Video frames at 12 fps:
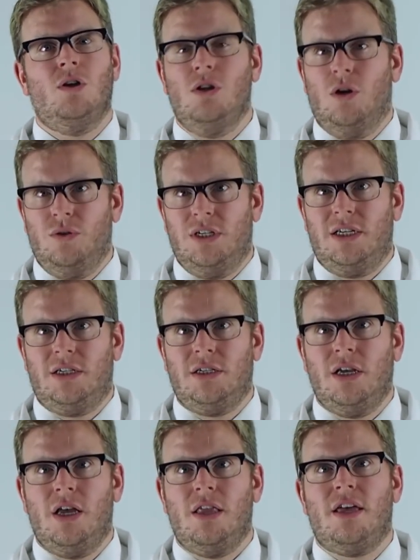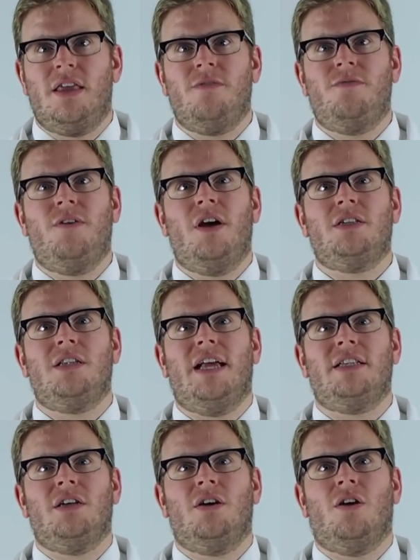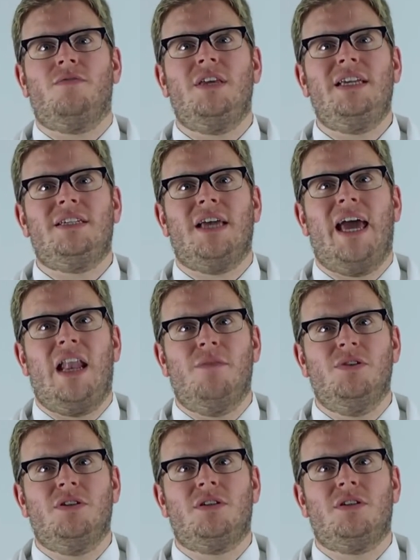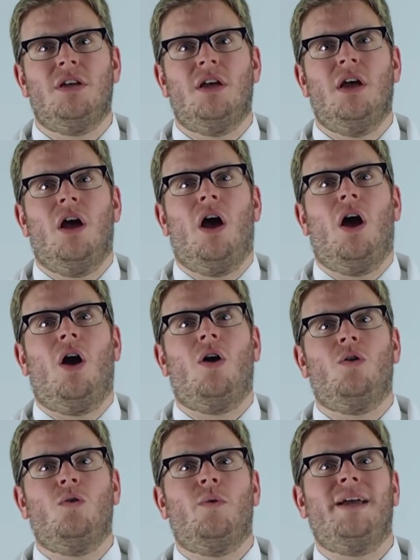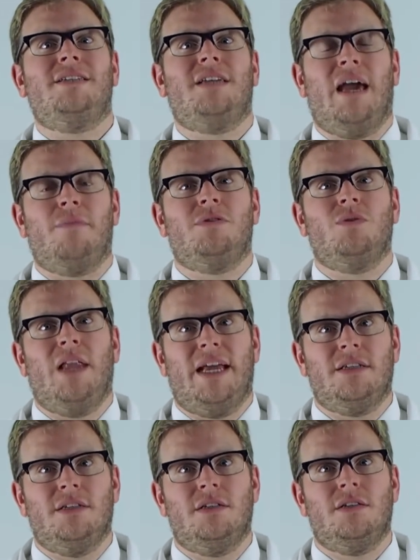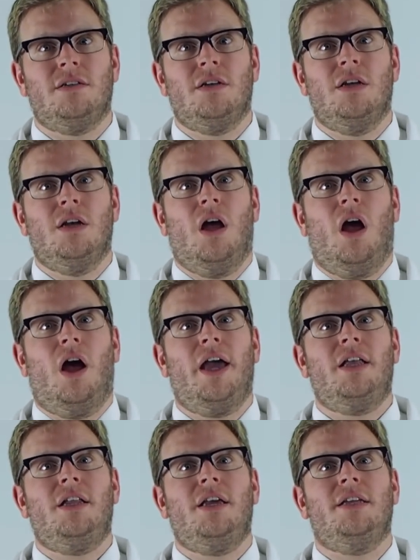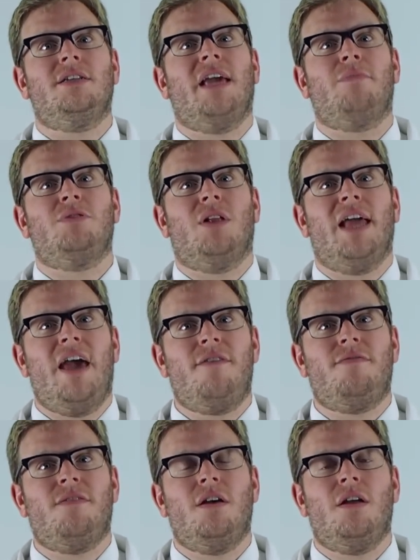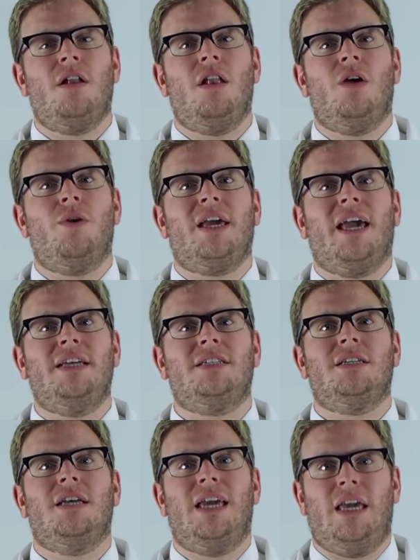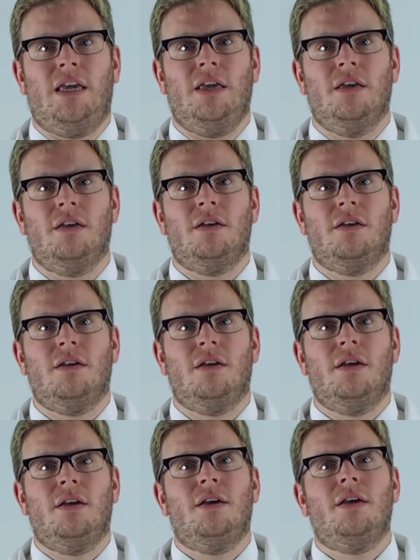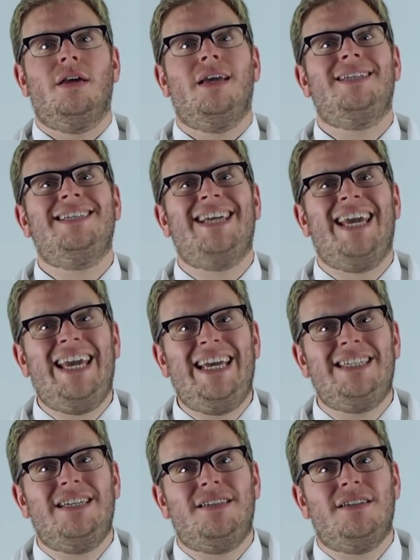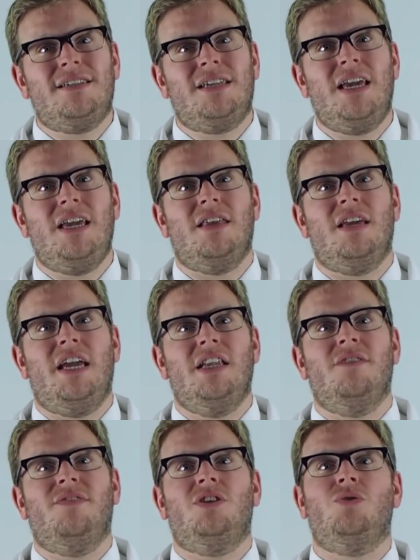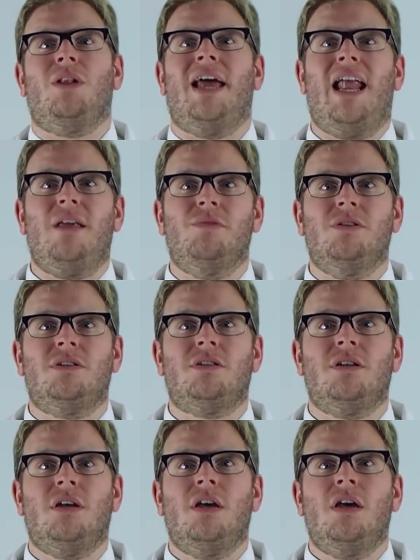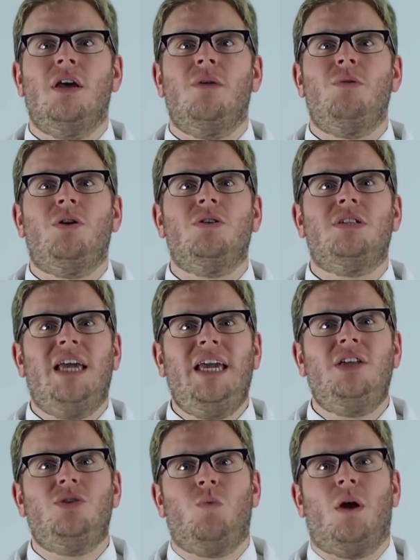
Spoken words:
Notice that the first letter of these elements are always capital letters. Iron is capital F, lowercase e. It is easy to see the individual elements because each